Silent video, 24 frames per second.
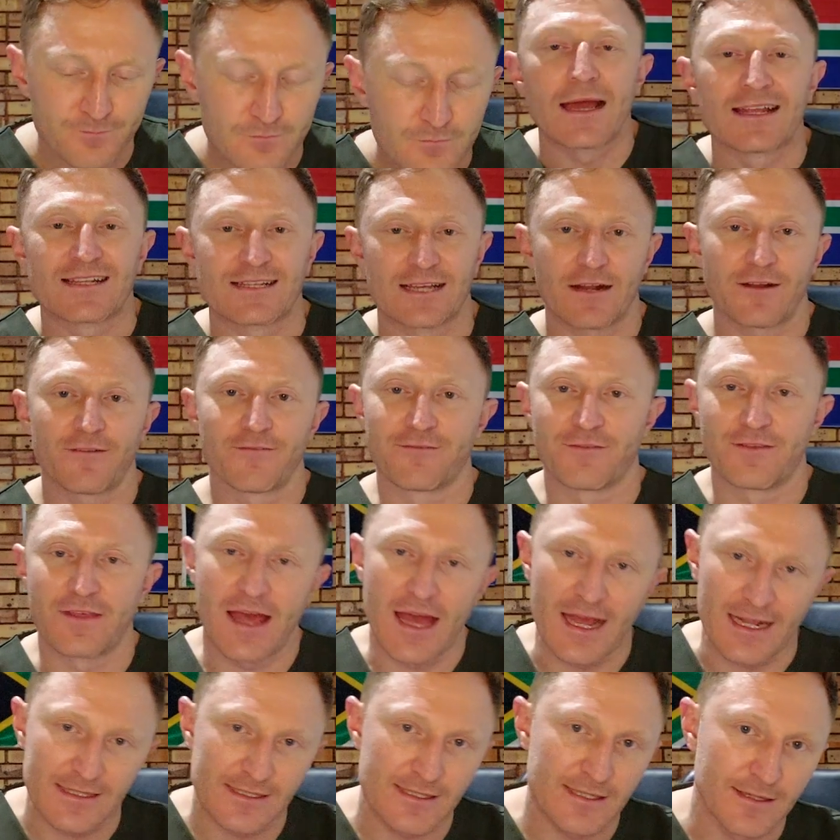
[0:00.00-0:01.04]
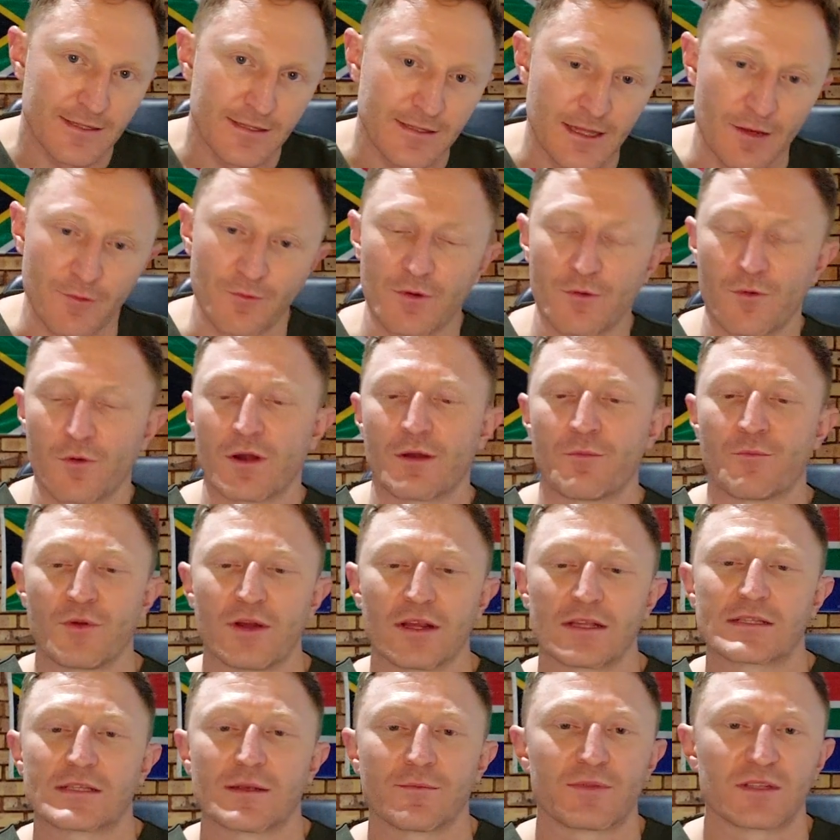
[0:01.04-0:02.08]
It's out of that we want to
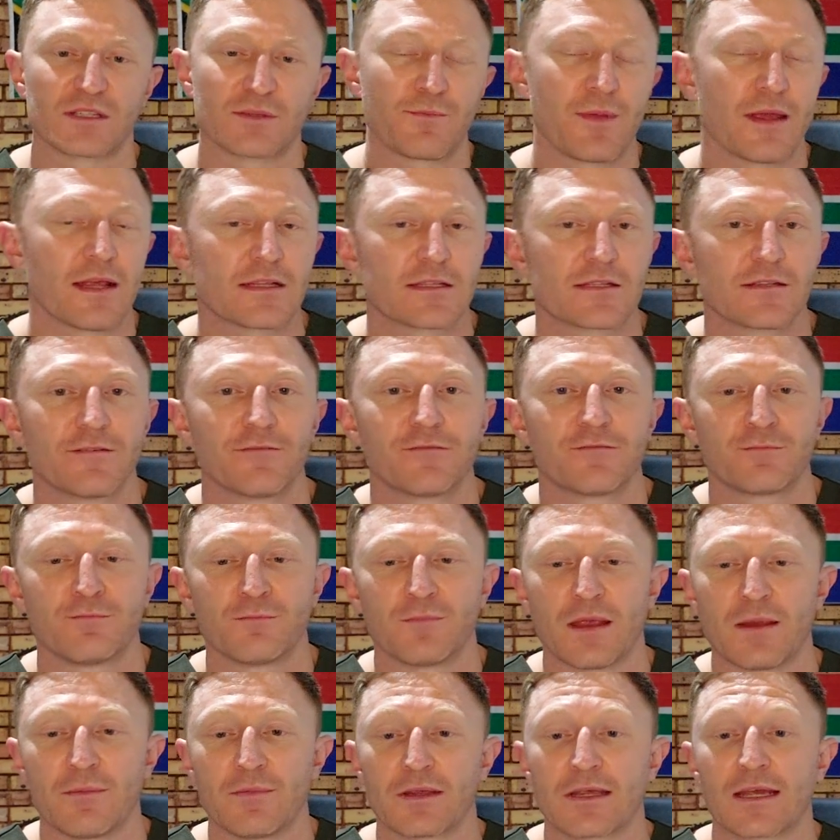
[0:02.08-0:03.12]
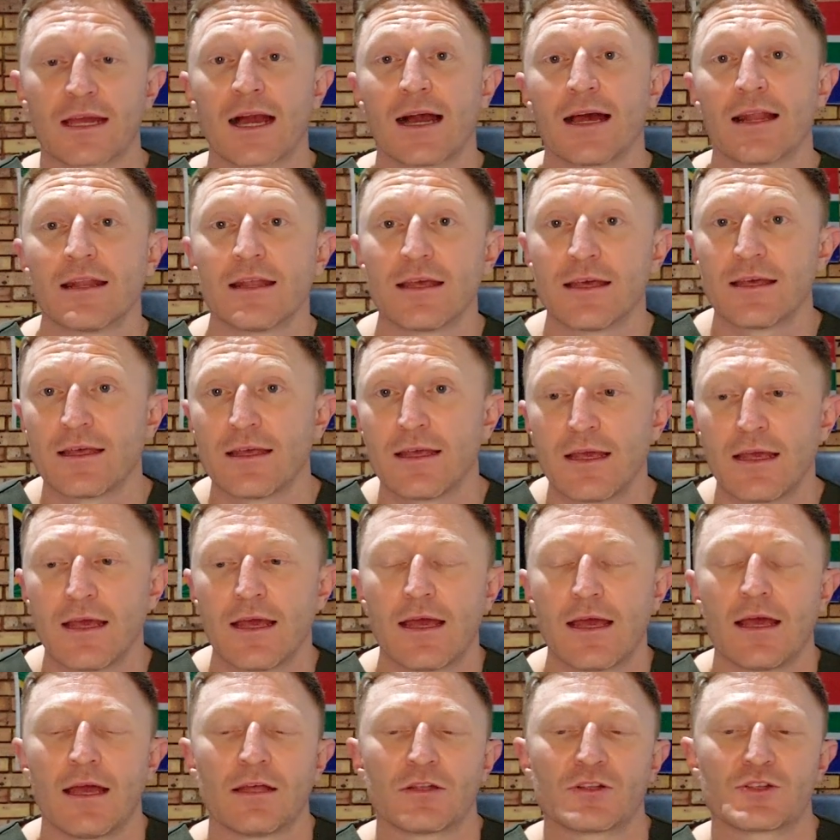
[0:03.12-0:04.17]
bring some perspective, maybe color
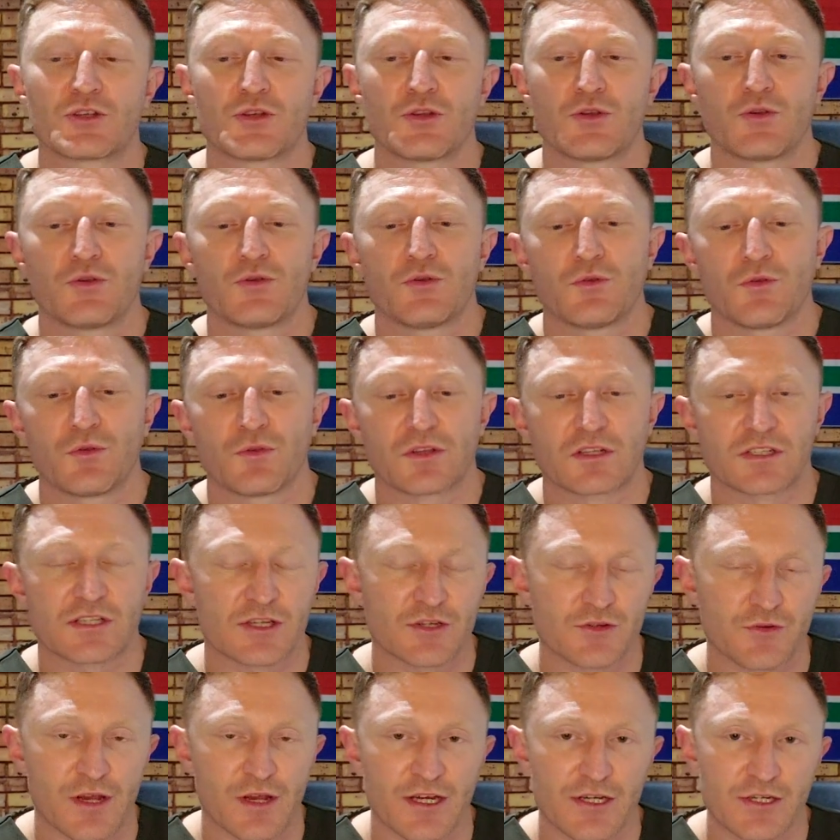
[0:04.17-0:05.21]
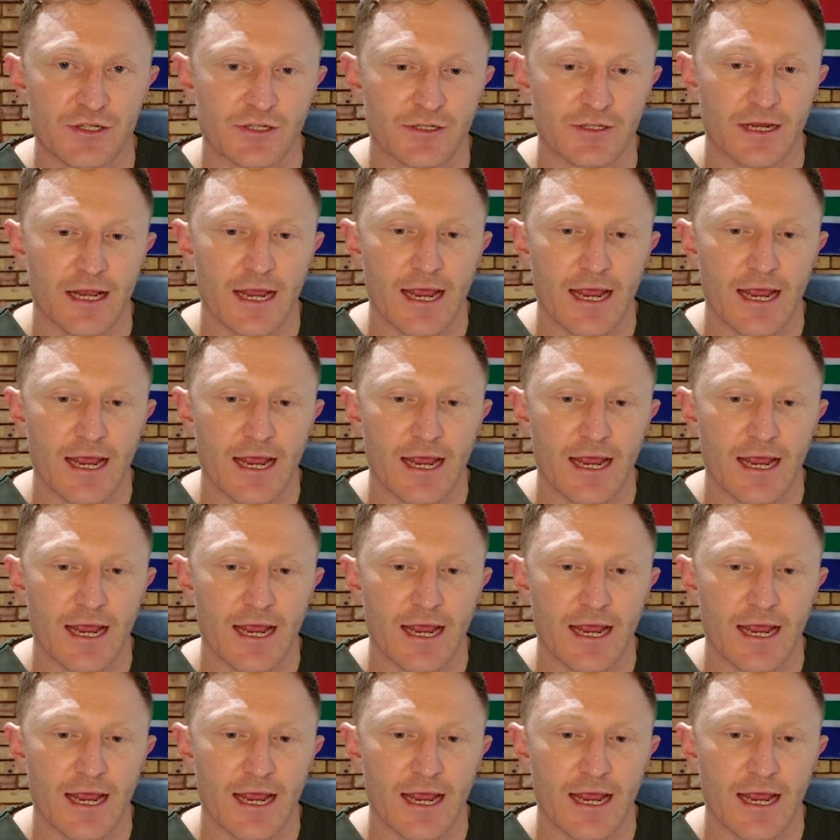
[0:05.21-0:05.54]
to the situation.